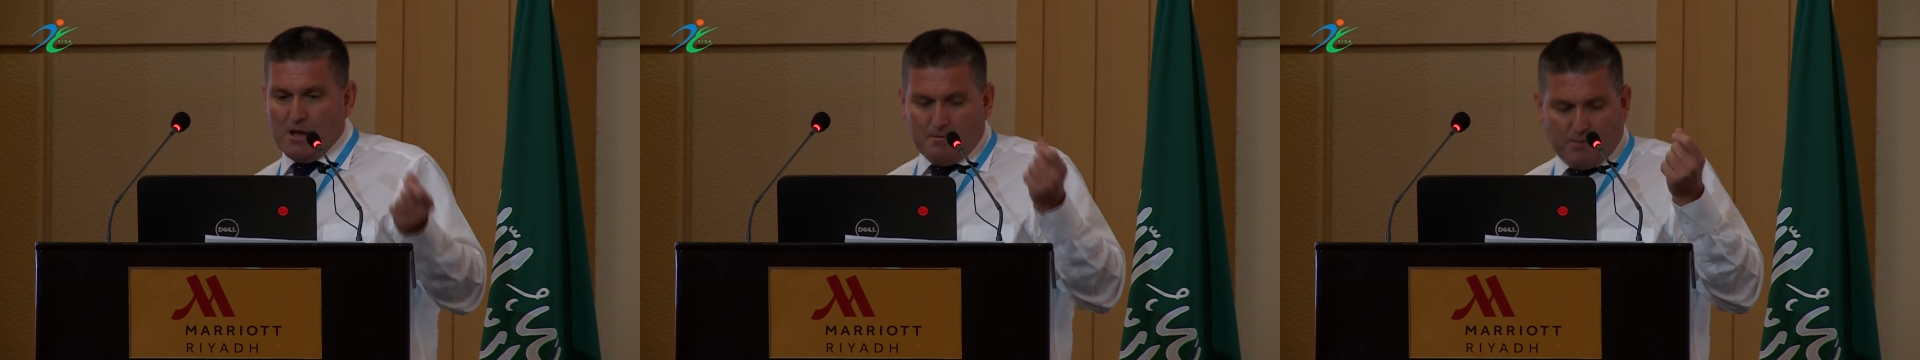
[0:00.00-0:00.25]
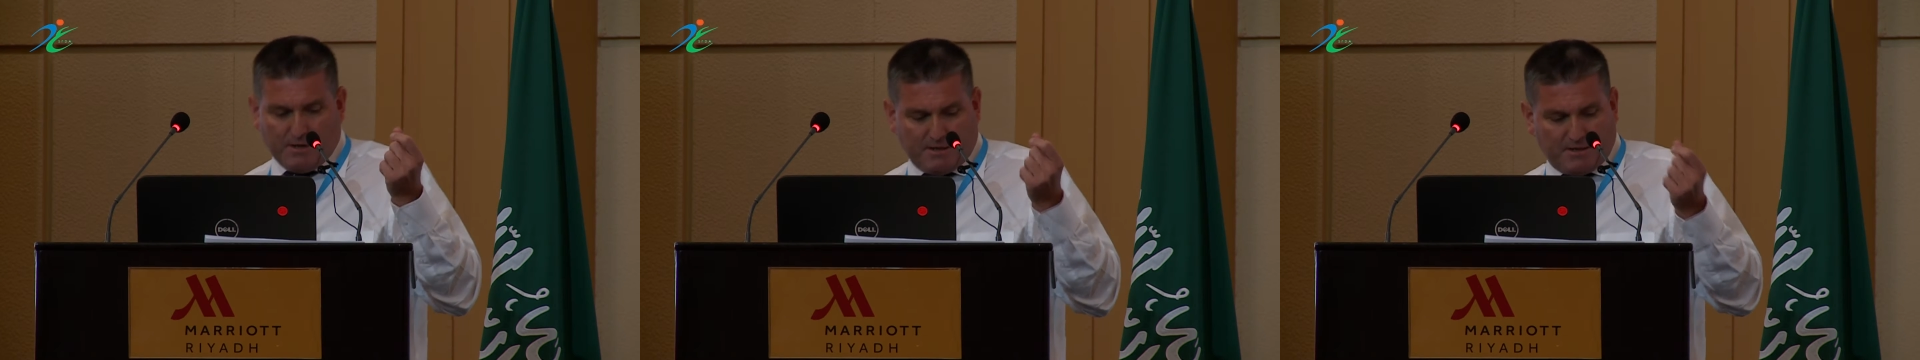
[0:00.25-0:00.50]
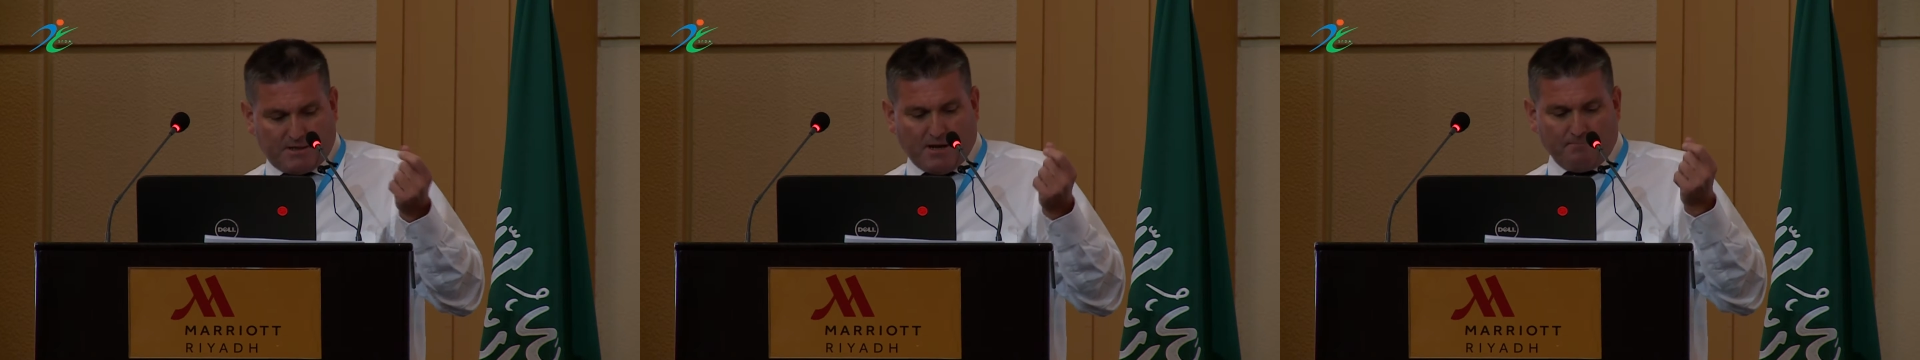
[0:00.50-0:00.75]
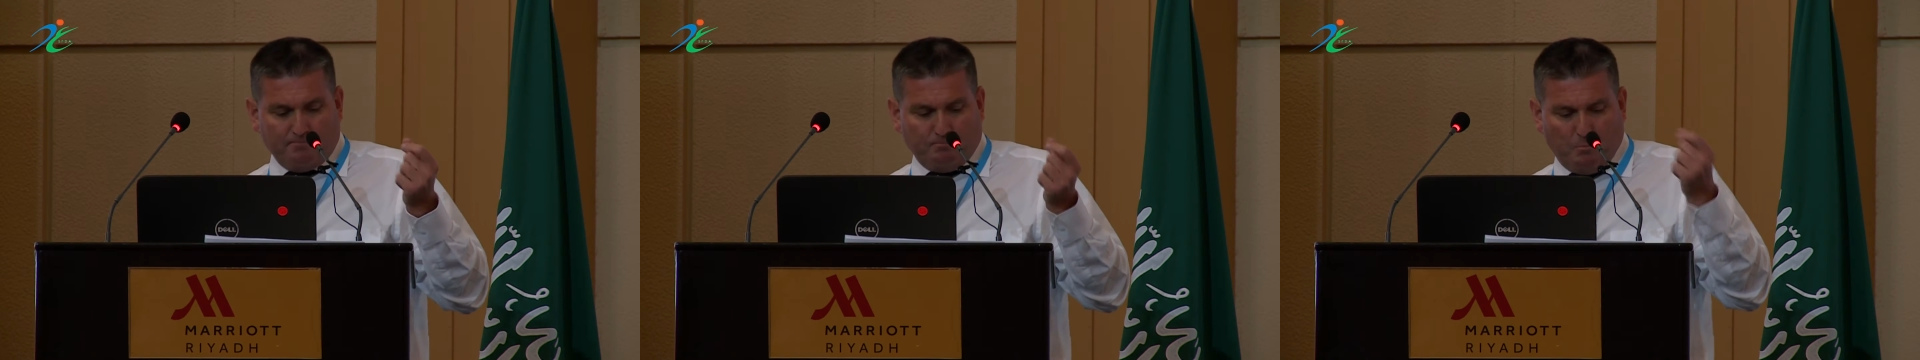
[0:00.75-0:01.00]
But,
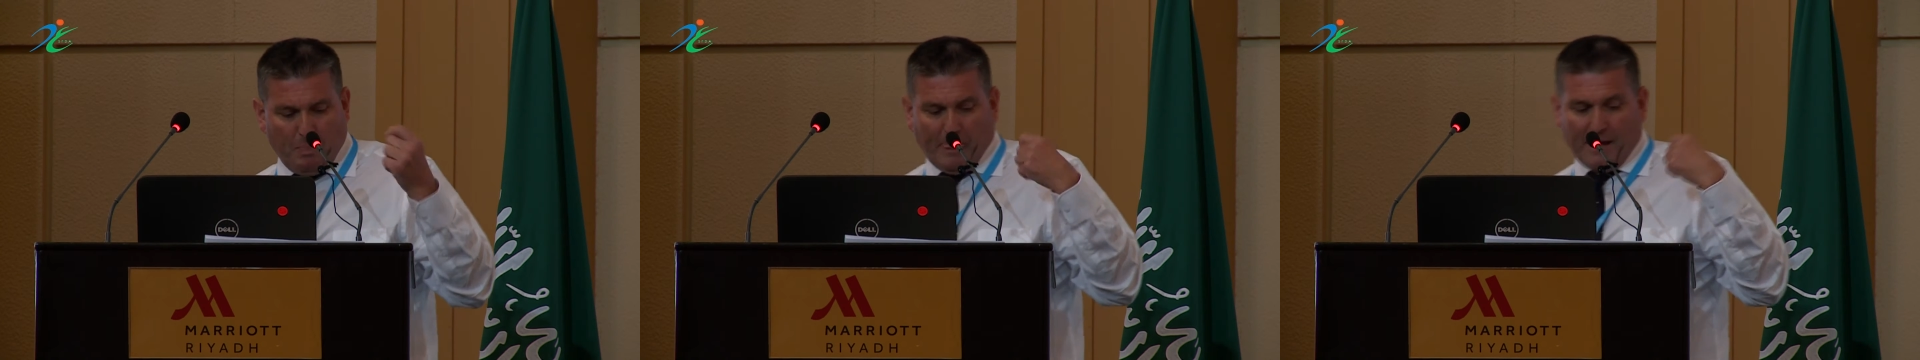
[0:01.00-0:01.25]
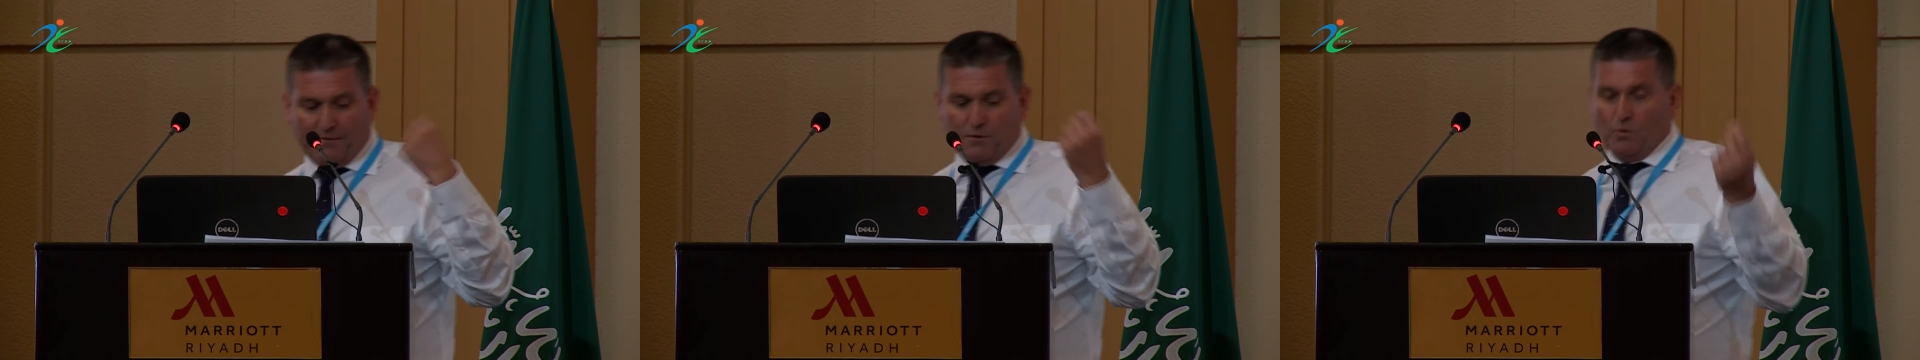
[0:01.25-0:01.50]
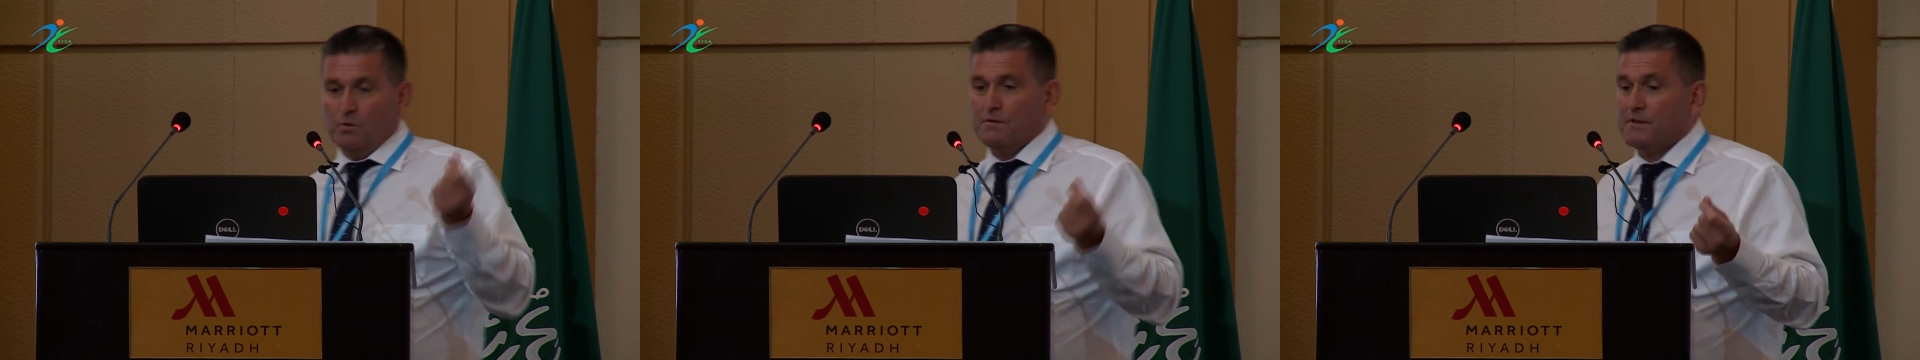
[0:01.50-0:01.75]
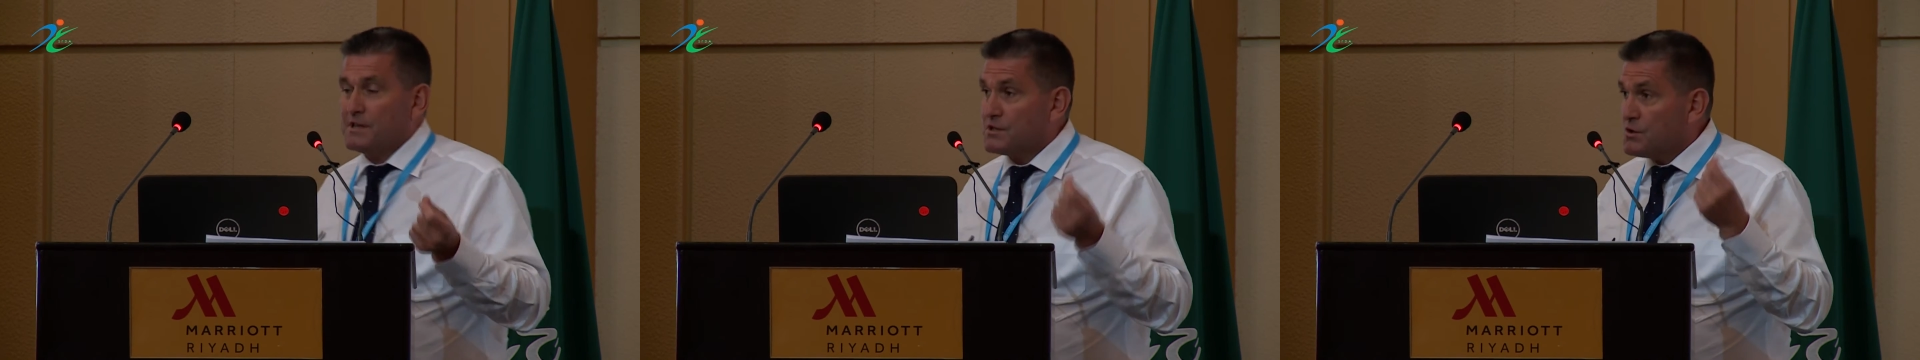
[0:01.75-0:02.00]
and all of
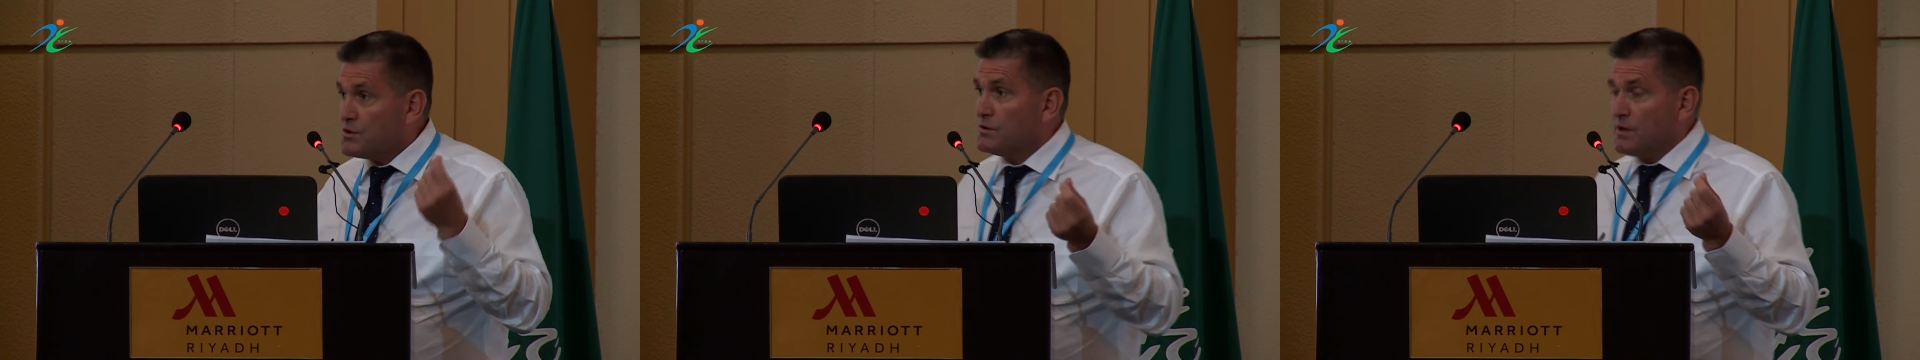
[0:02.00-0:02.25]
this should